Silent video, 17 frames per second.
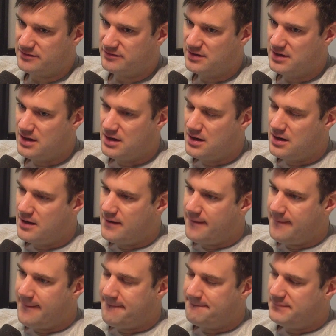like W nines
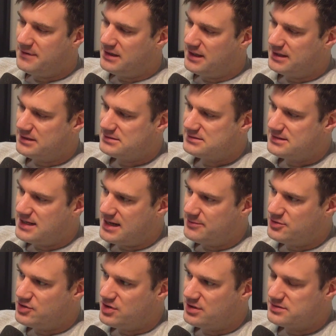or whatever. But like yeah.
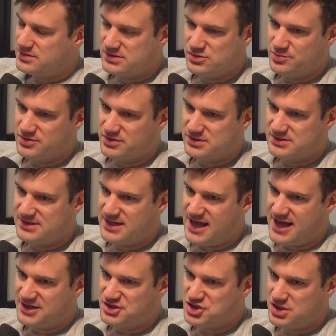Stand Up New York was super
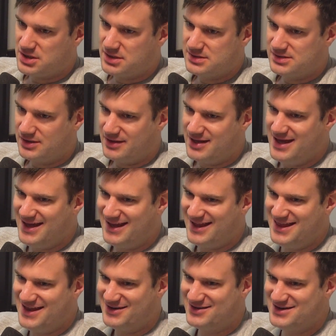sketch, so
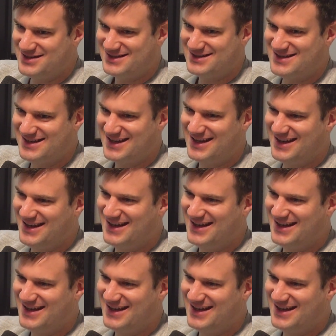yeah. They're just